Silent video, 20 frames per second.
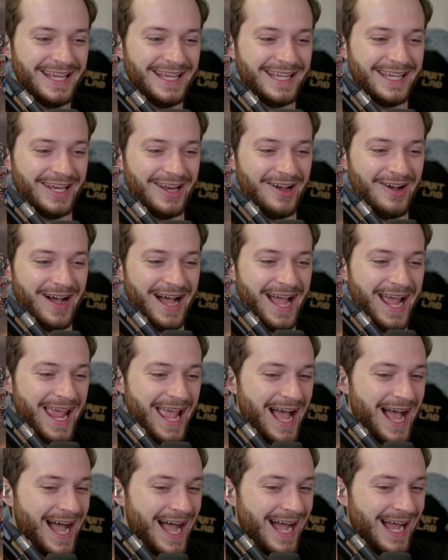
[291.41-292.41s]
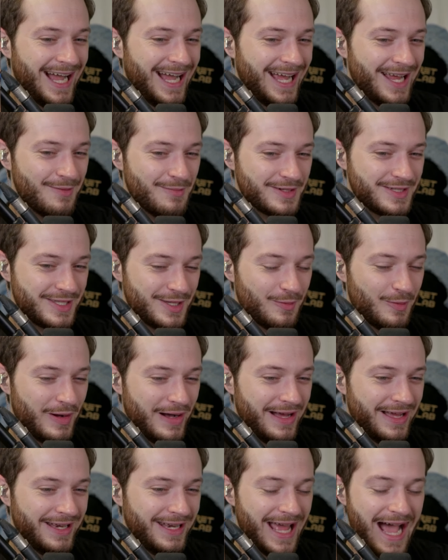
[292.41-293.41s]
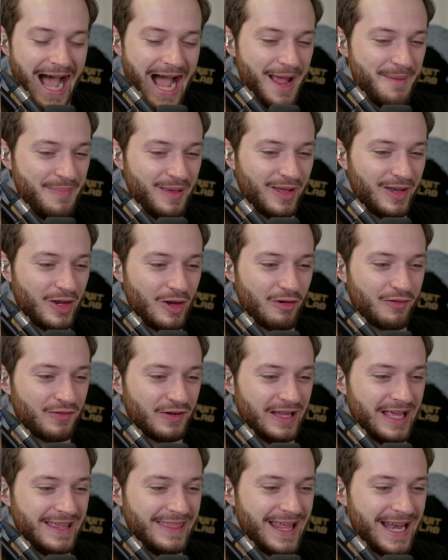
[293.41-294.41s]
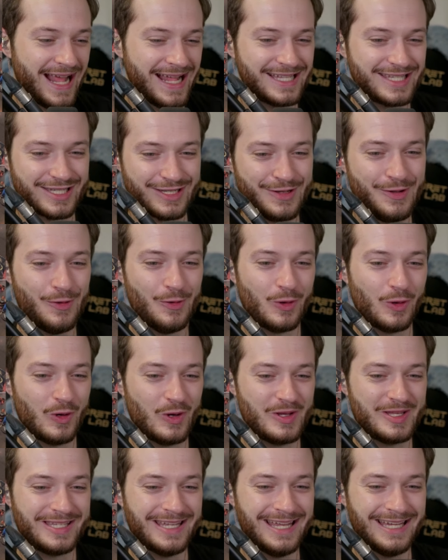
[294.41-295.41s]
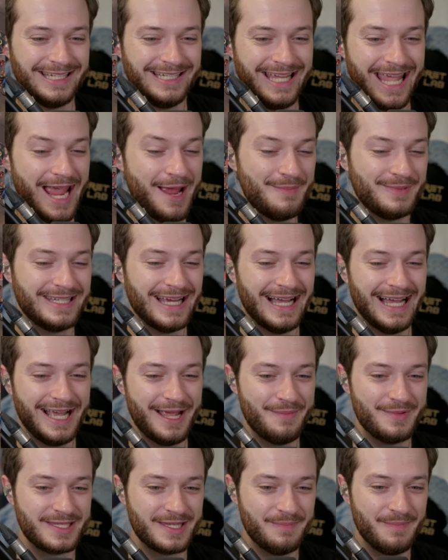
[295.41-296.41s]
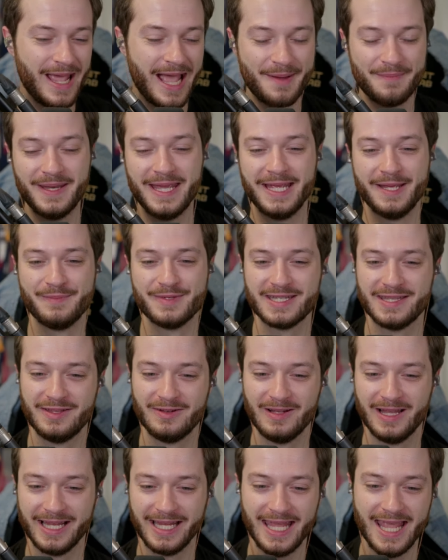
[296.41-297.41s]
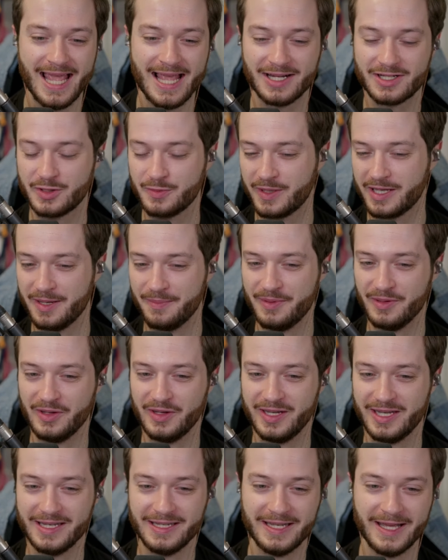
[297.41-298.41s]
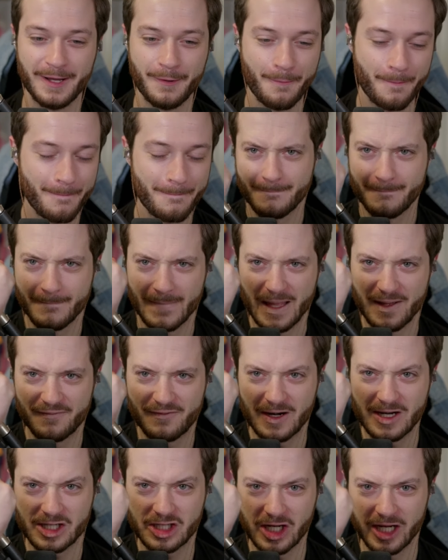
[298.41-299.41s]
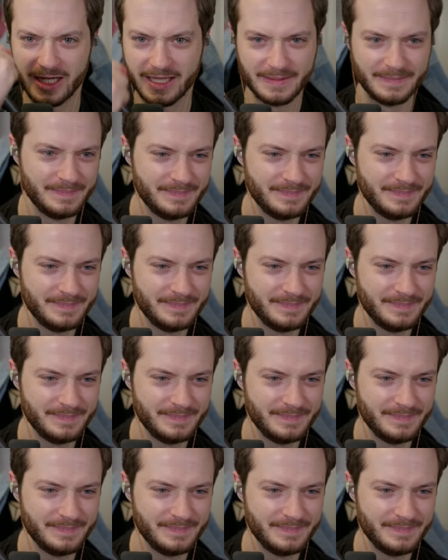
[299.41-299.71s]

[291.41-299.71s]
You know, I I was the one. I built an overlay that had scores and game times and map names. And they're like, yeah, actually, we're going to build it in now. Frost Giant.